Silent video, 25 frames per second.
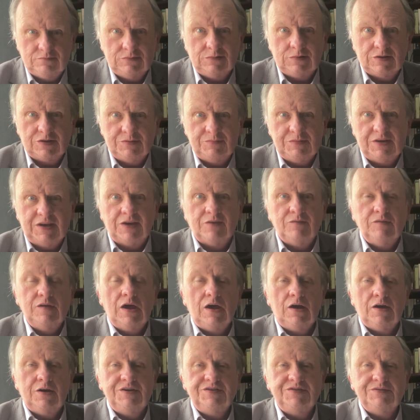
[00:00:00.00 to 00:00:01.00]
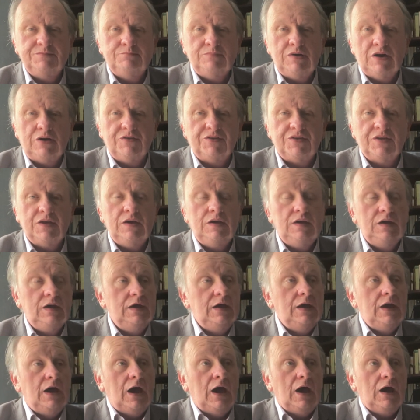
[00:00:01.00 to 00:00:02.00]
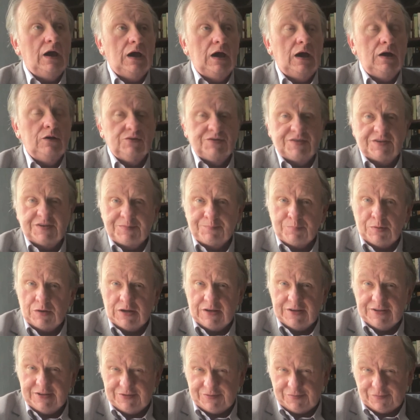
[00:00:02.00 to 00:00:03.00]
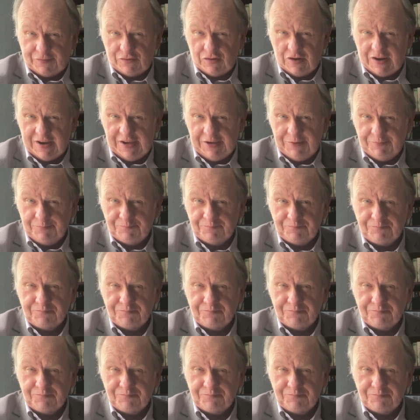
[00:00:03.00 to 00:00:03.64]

Look at me, I use them both. Also, Spotlight is free.